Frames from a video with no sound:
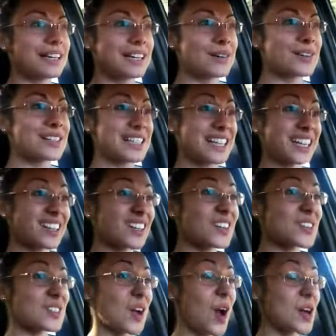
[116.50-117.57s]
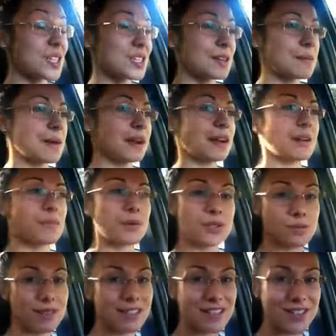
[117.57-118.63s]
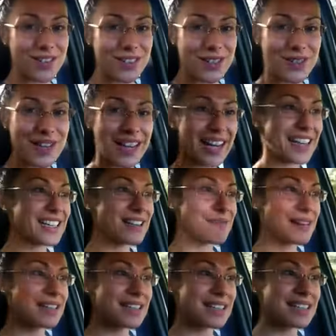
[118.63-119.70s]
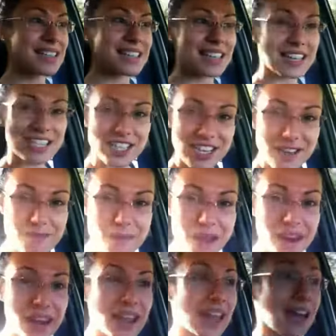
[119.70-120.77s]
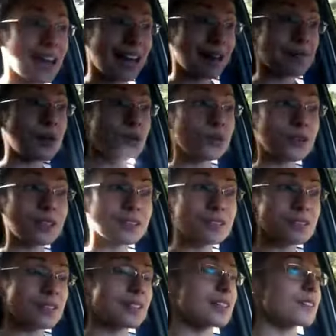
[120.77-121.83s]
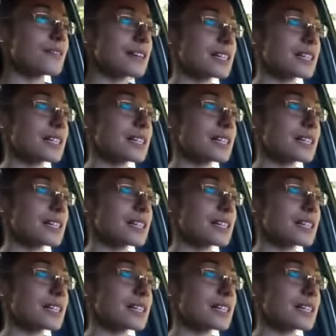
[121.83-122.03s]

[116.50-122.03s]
It was killer. It was awesome. I'm going to post my scores when I get to my destination, but hopefully those are good enough